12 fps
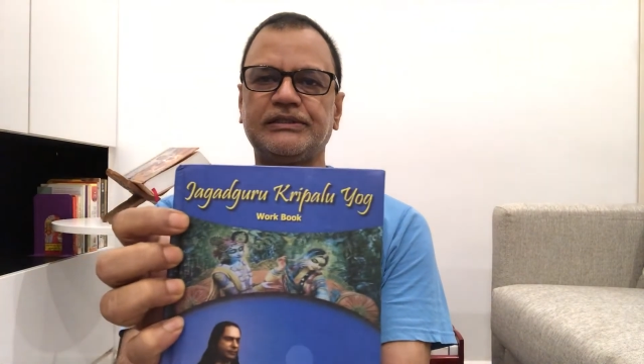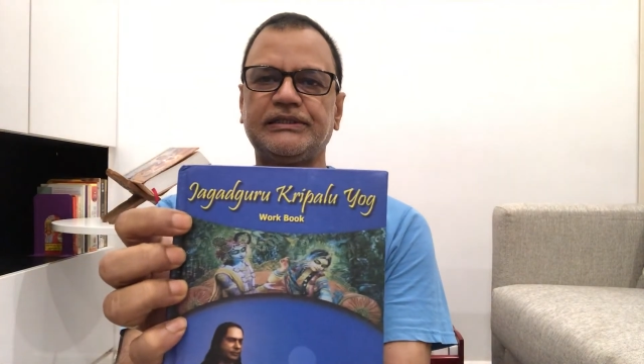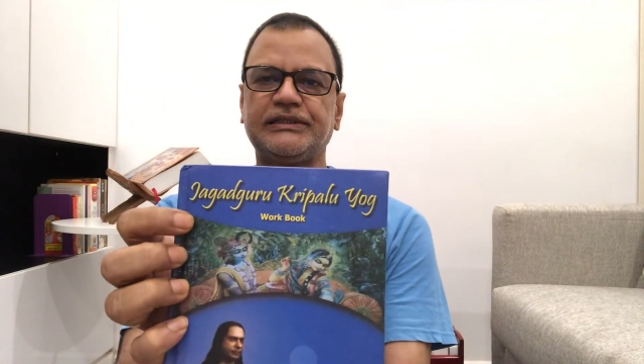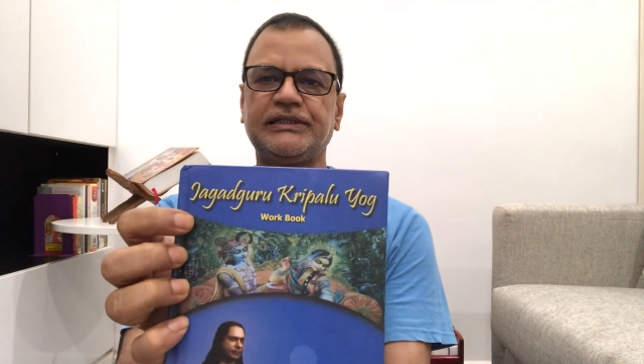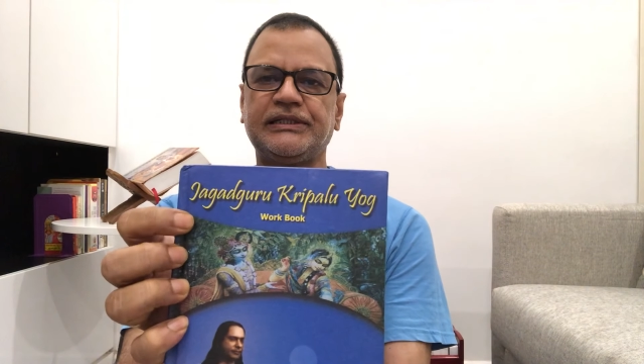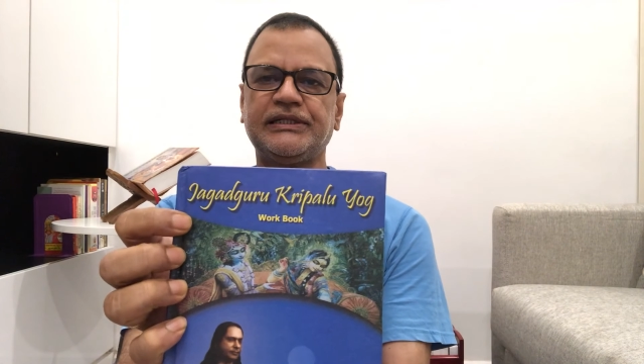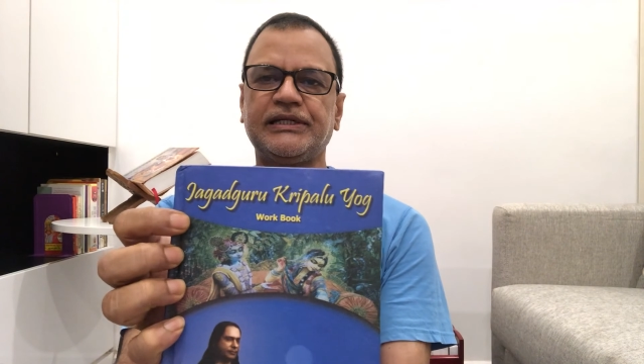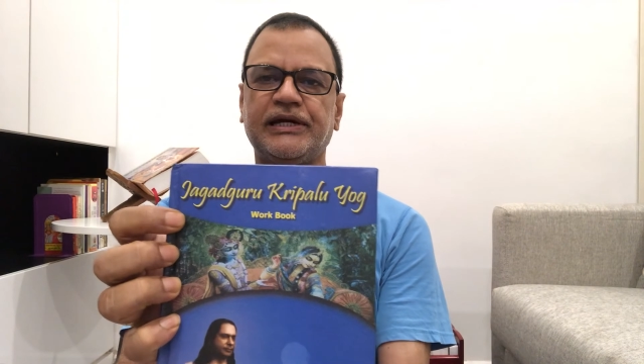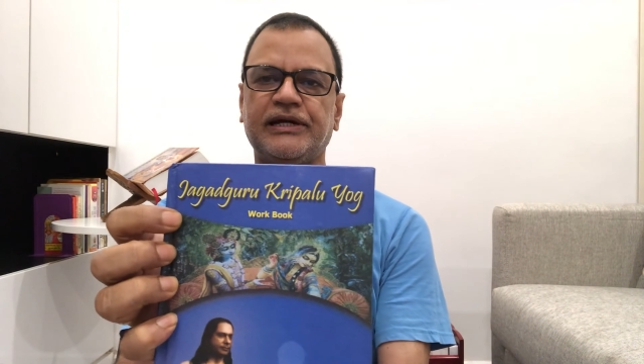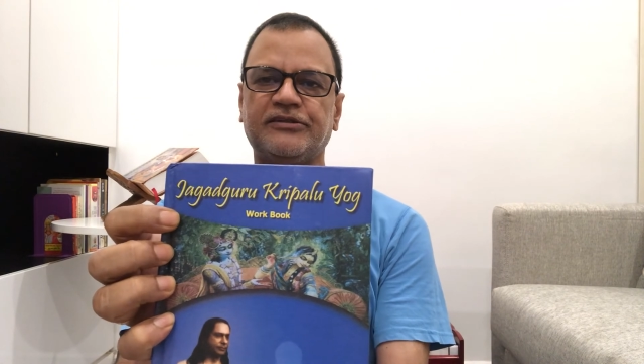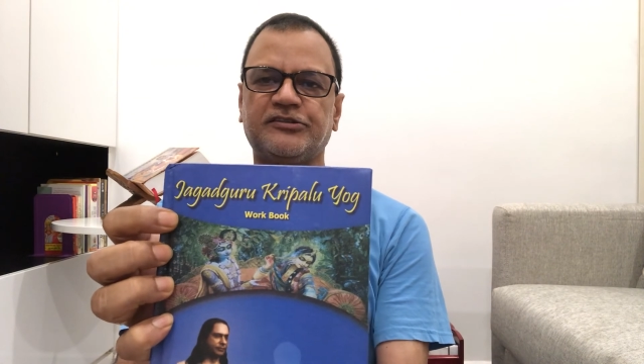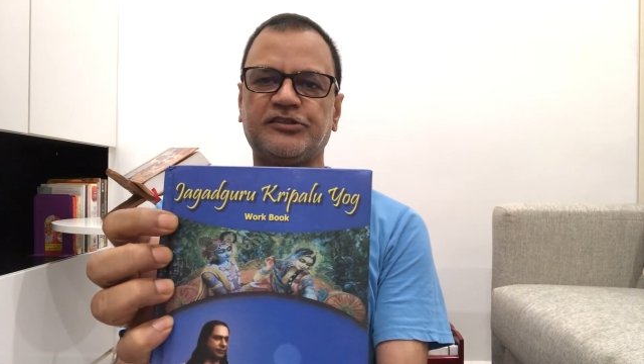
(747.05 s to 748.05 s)
He
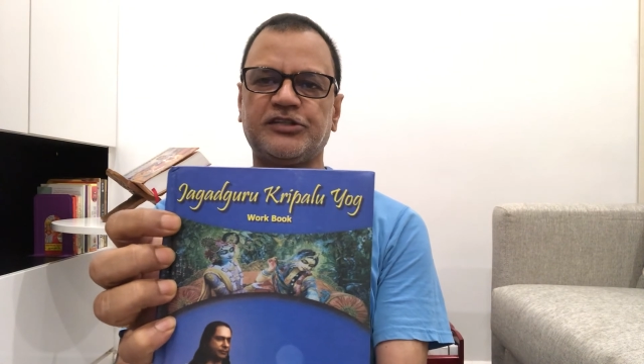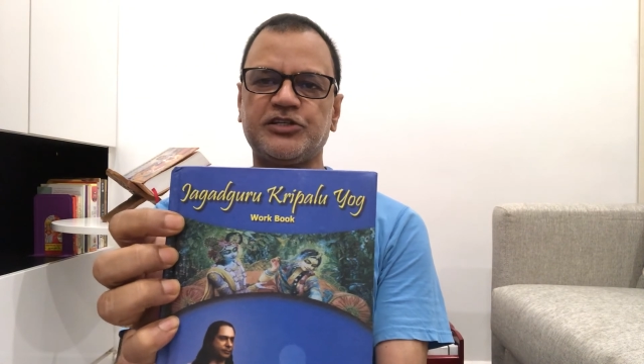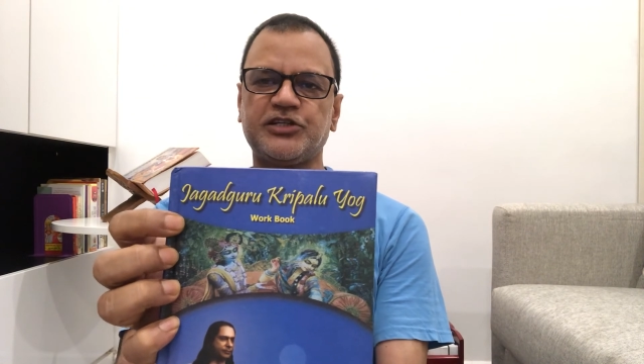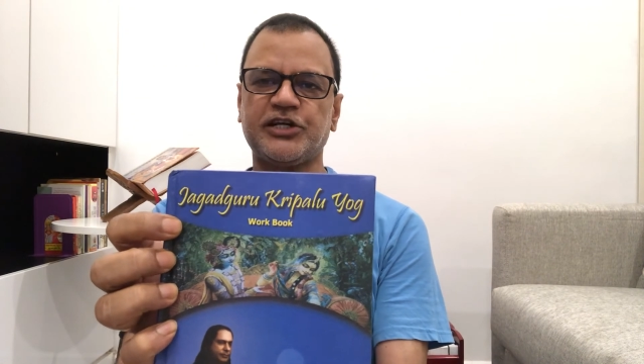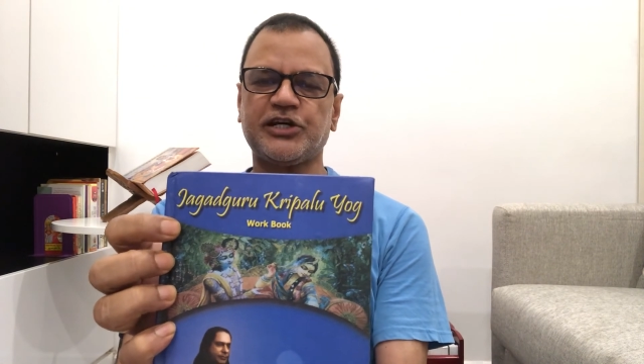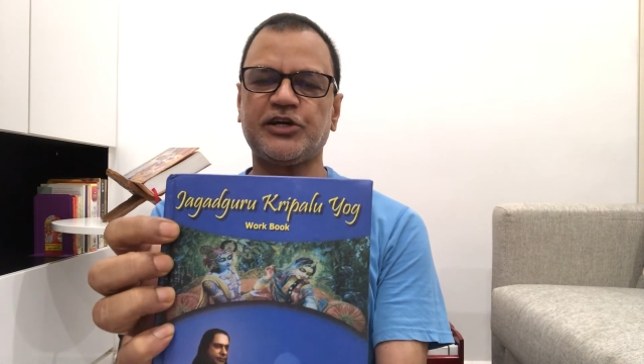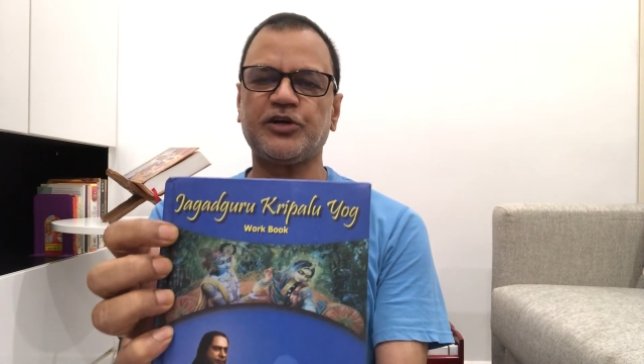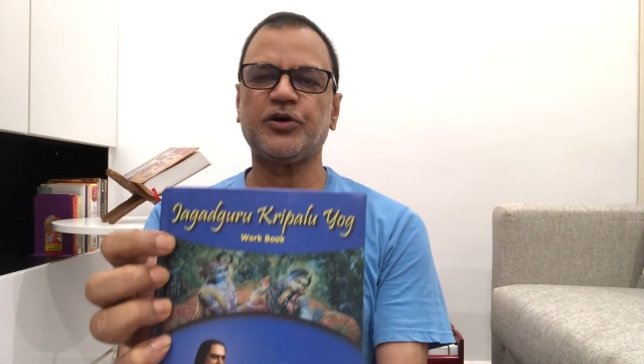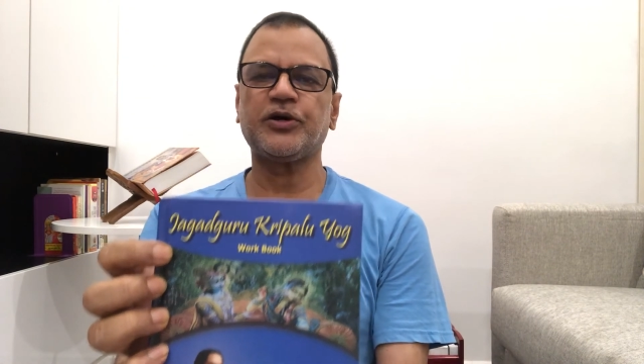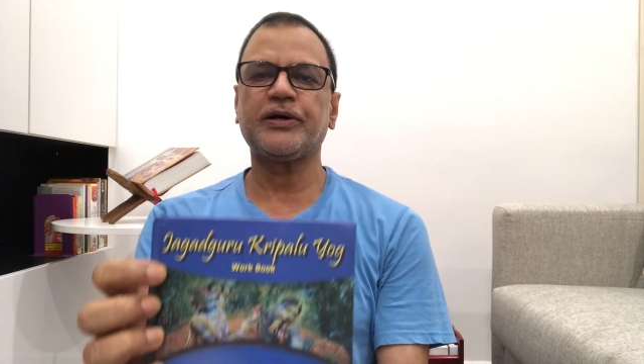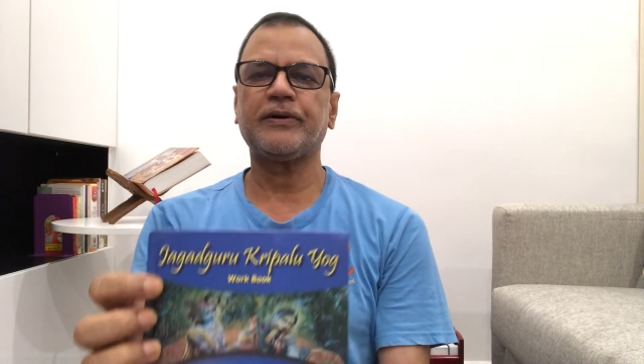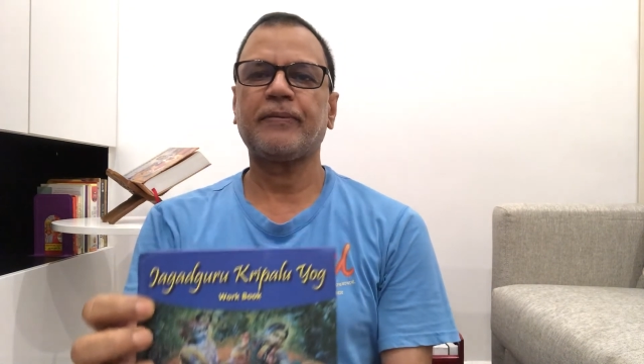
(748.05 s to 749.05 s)
heads the JK
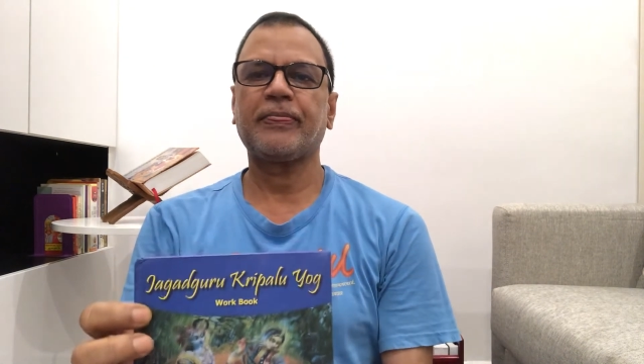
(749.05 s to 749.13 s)
Yoga,